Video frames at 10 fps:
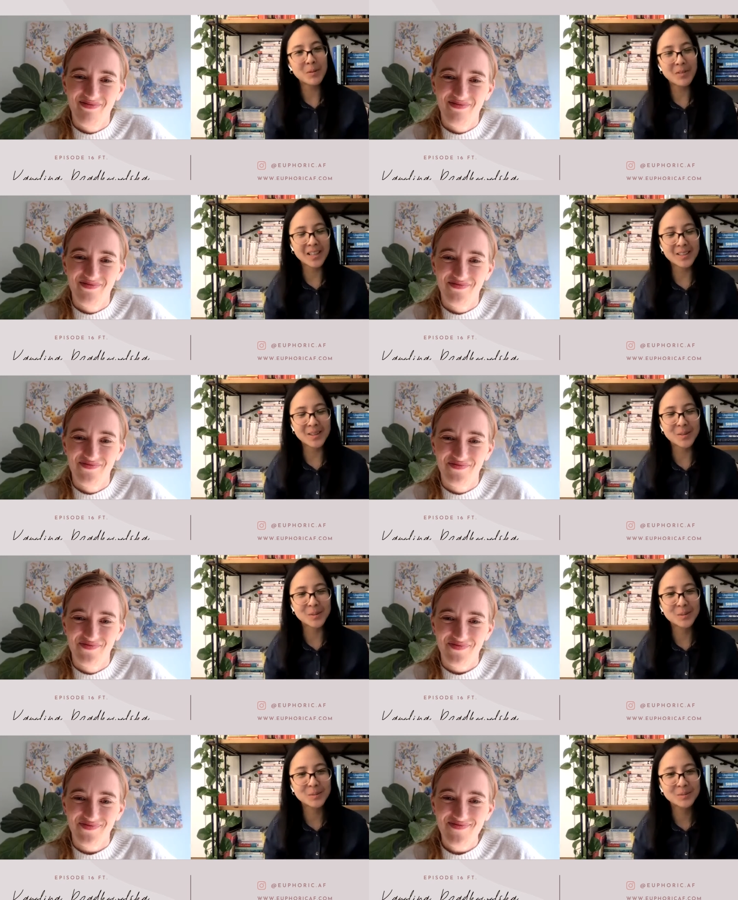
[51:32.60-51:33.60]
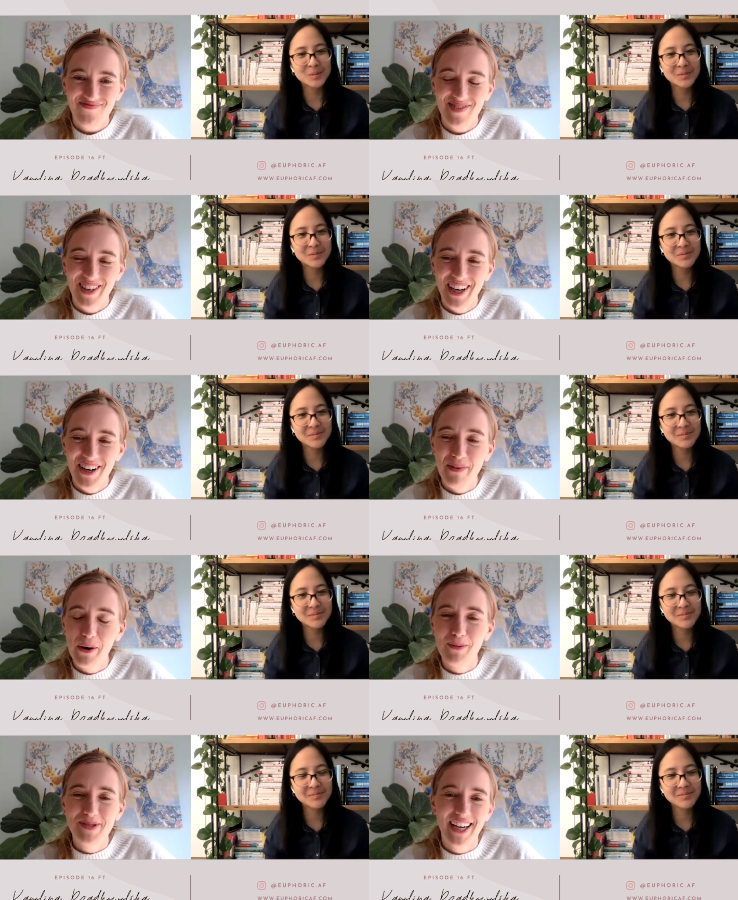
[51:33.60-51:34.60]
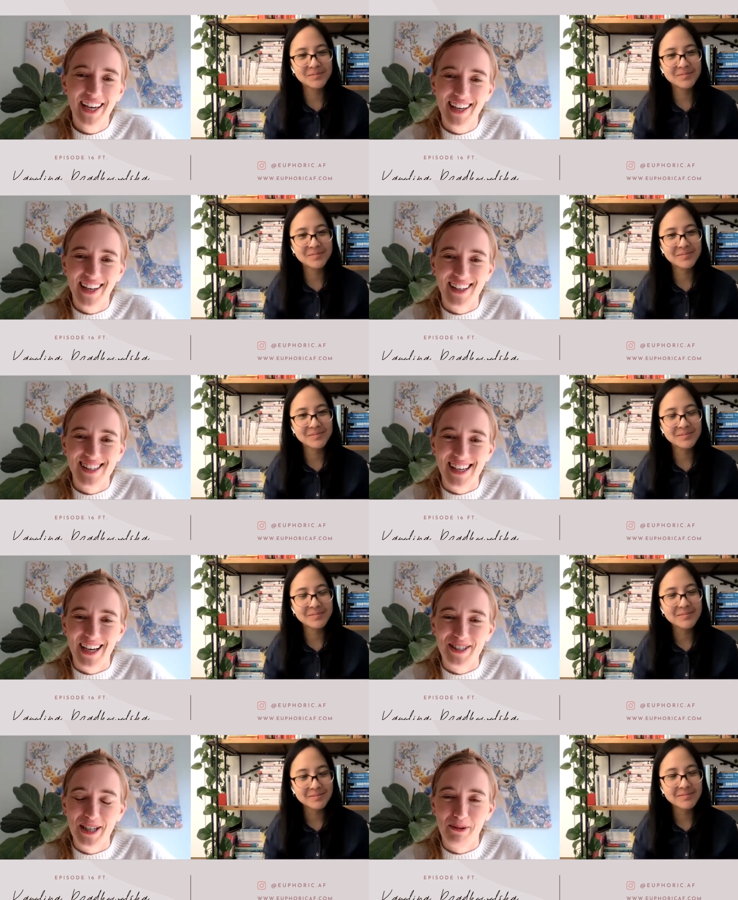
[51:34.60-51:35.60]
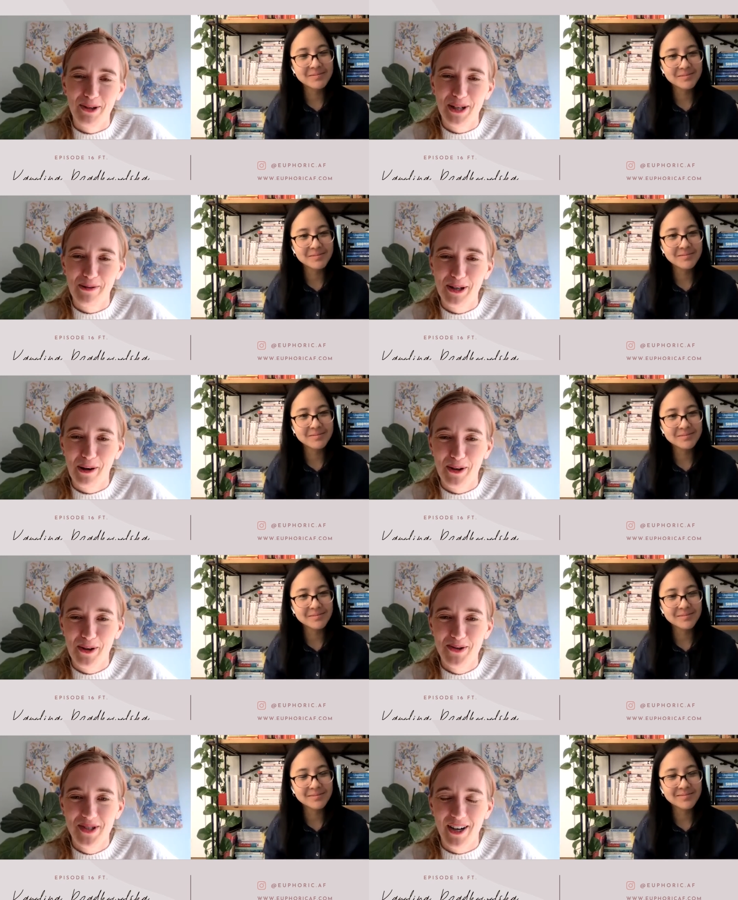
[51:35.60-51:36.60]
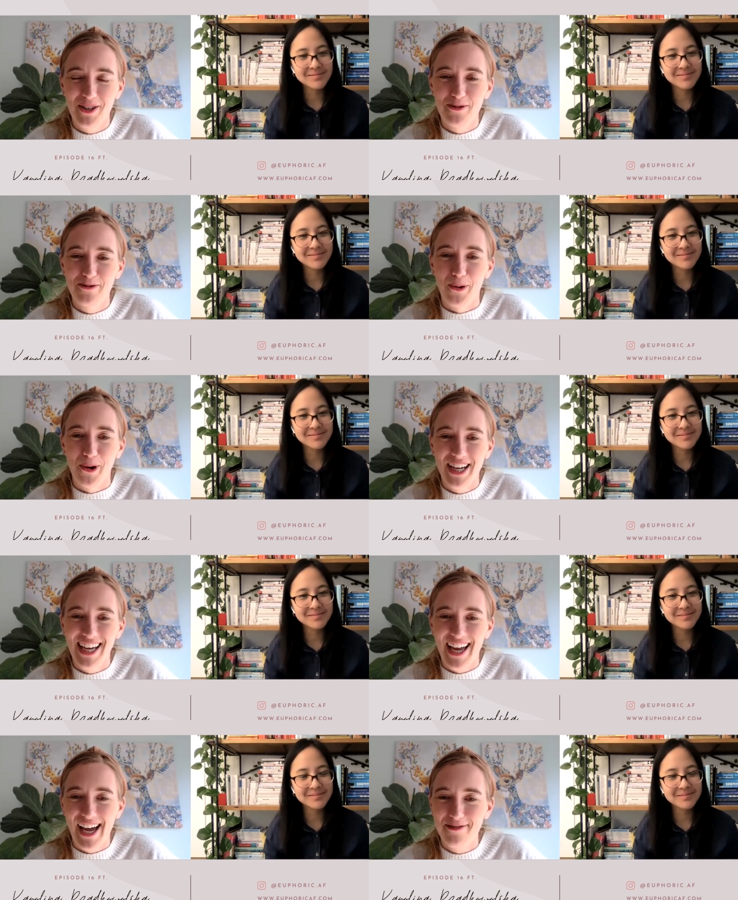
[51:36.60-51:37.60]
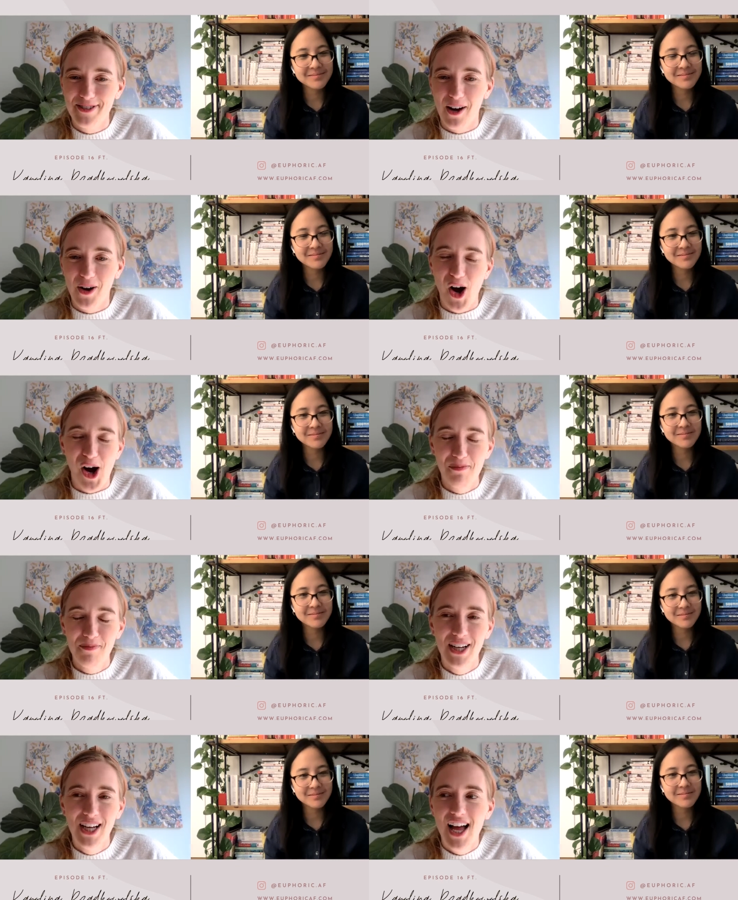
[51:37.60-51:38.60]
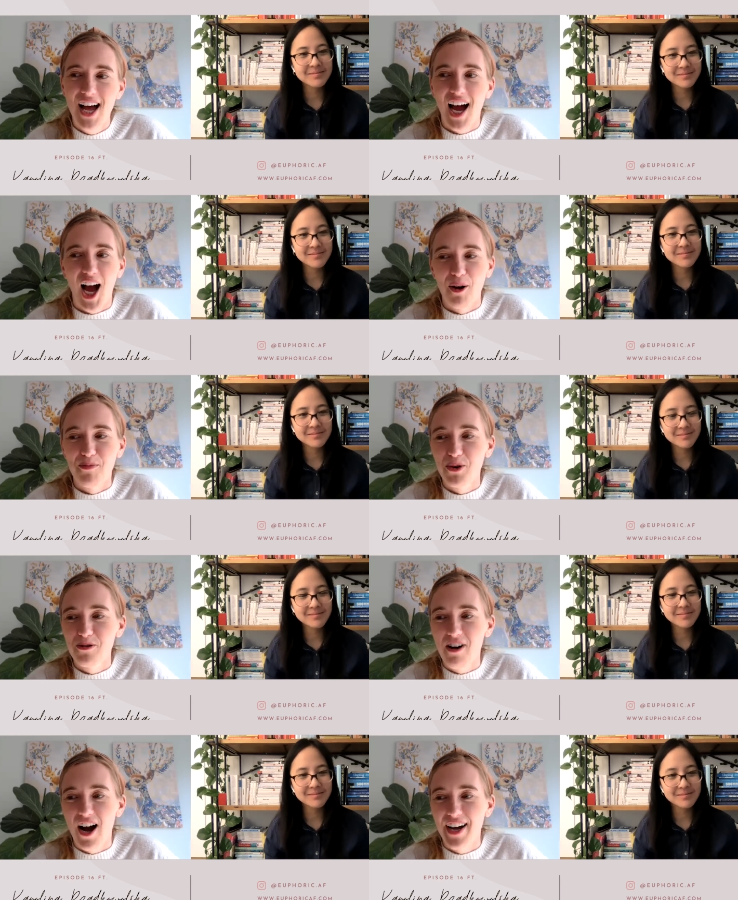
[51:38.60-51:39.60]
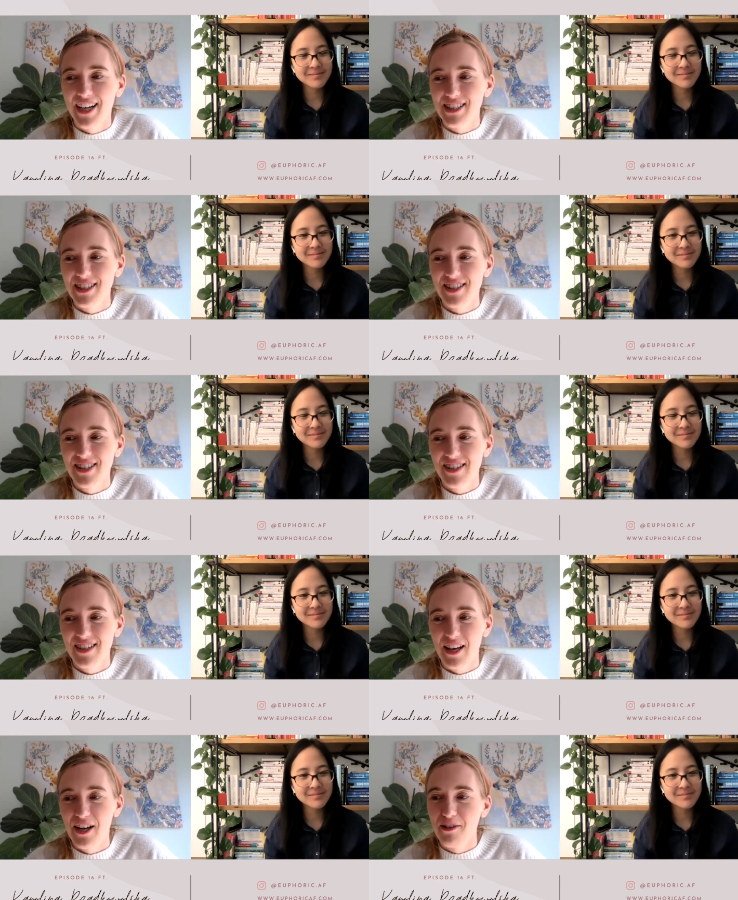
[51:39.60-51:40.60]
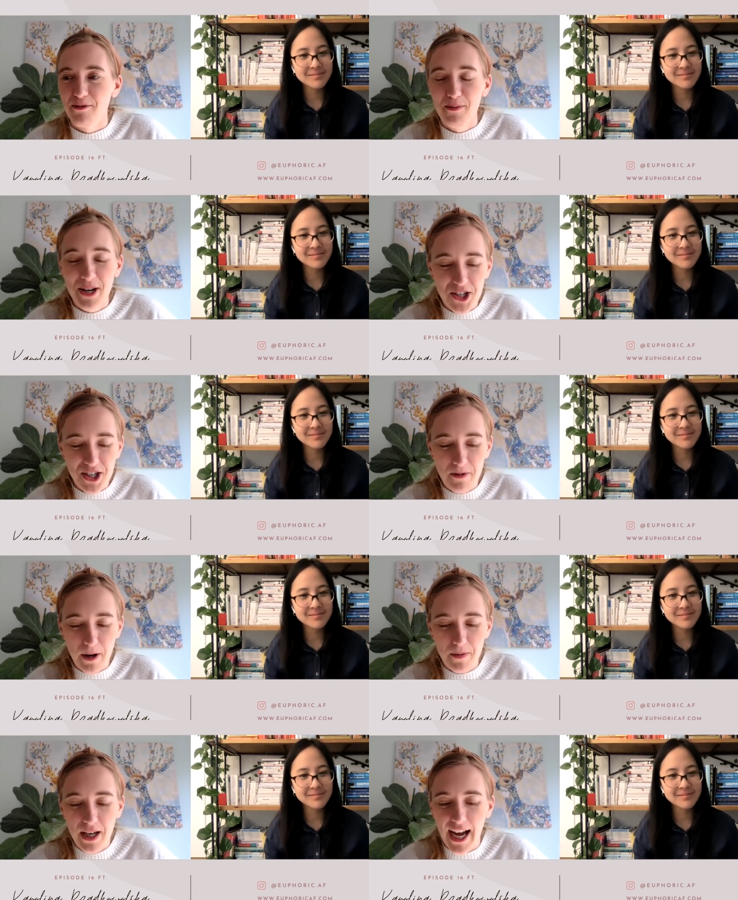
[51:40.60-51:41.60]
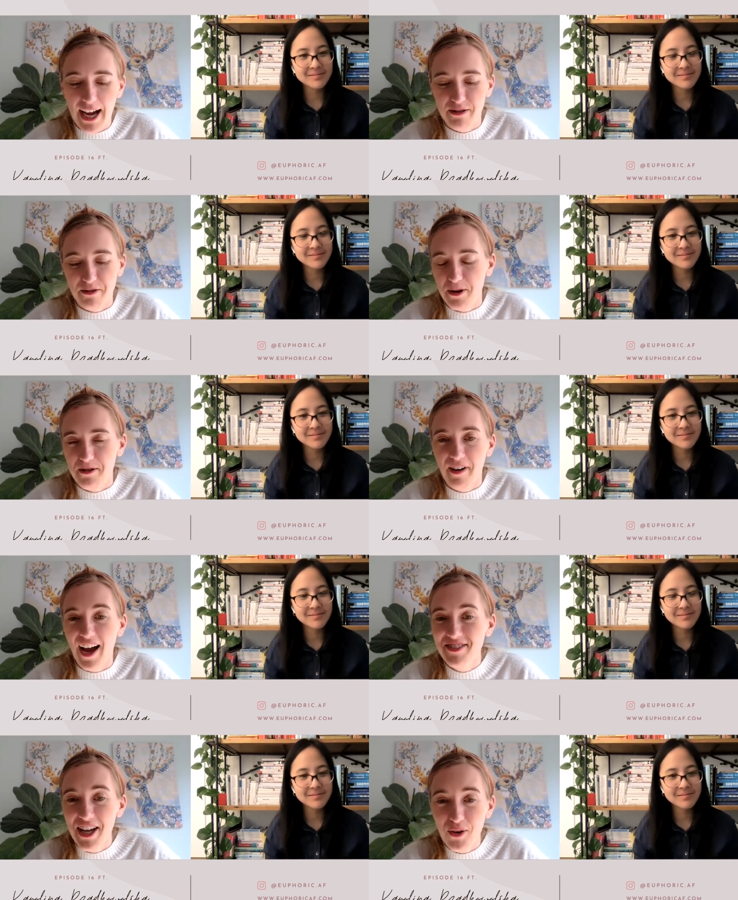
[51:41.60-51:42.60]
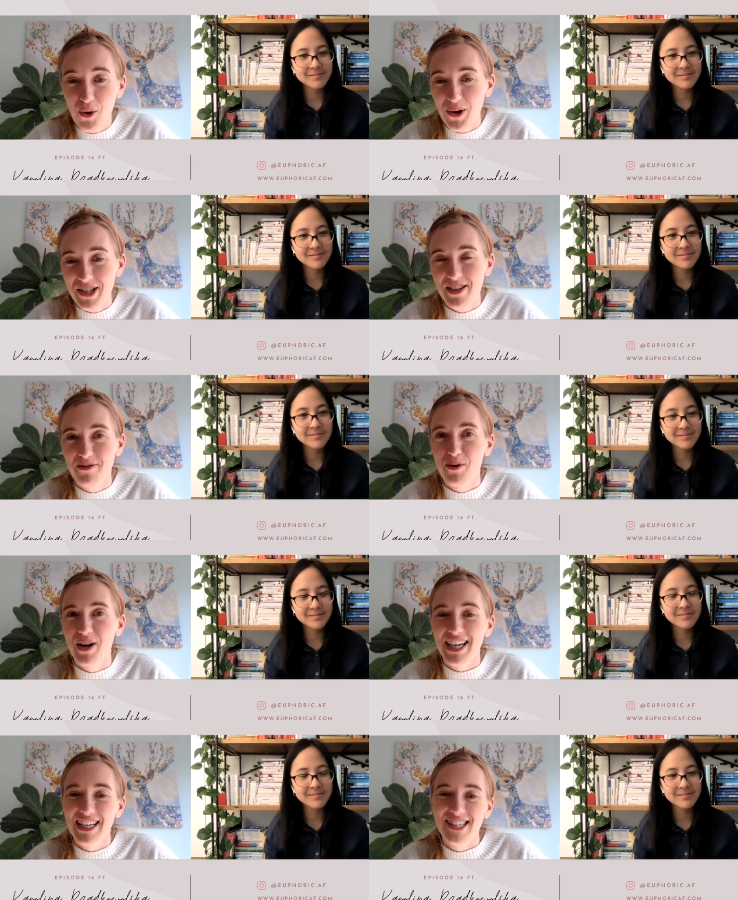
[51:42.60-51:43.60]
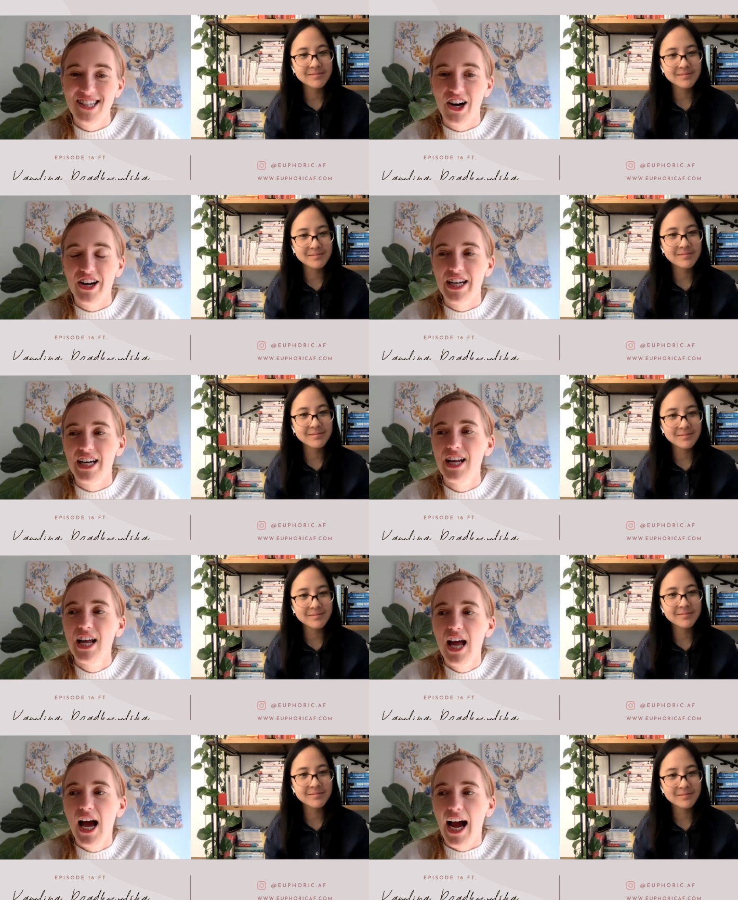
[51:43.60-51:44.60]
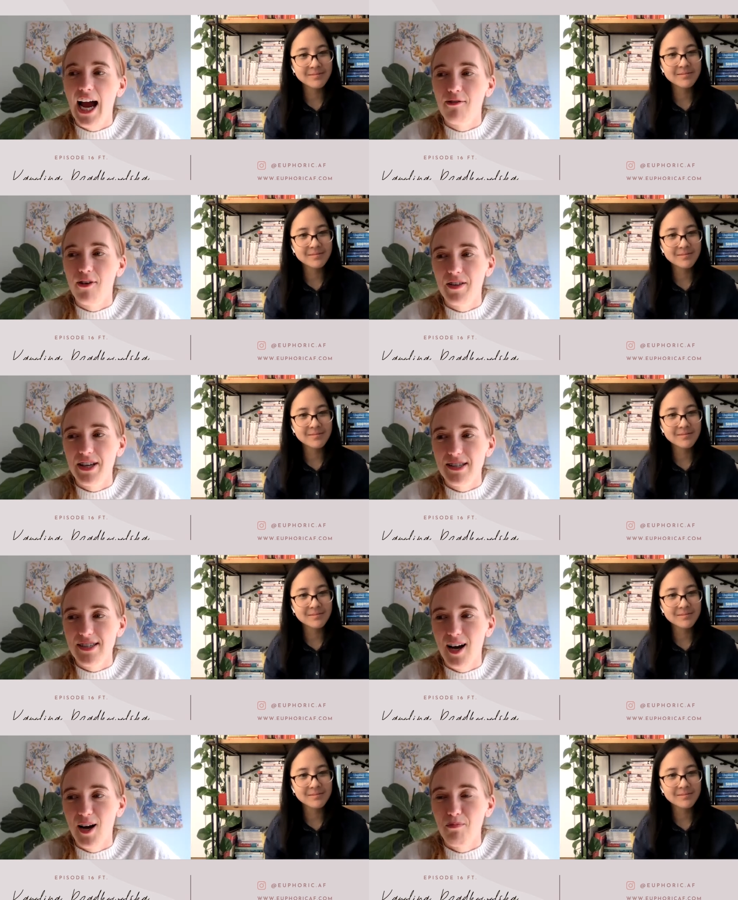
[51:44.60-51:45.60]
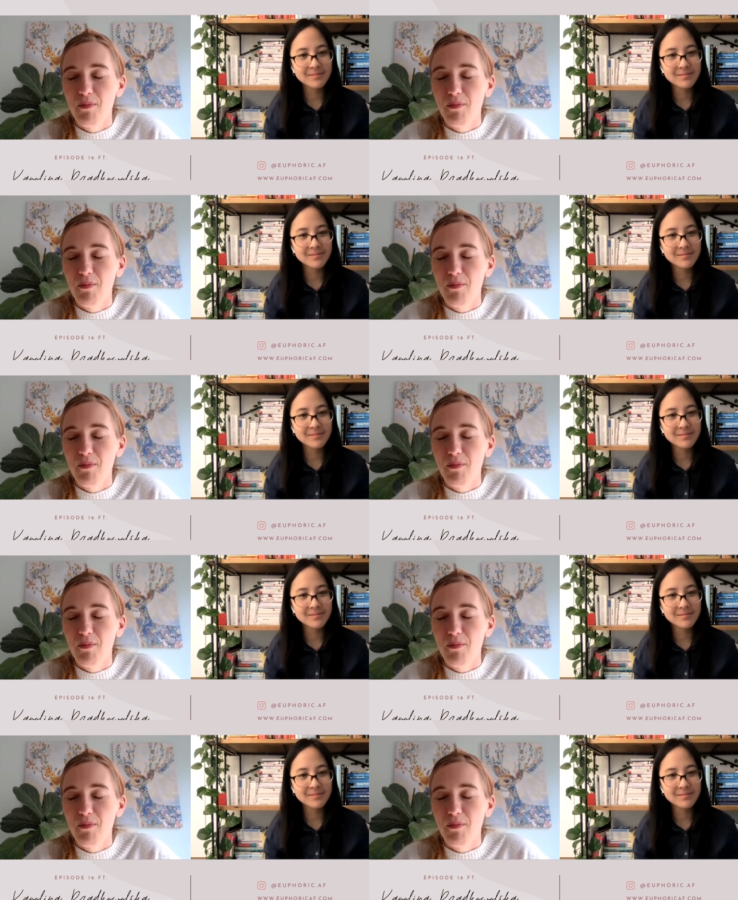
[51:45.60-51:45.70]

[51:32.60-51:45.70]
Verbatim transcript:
Speaker 1: find you?
Speaker 2: Yeah, my website is uh, www.euphoricaf.com. Um, you'll find uh, information about me. I have a free five day course if you want to get started. I have all these uh,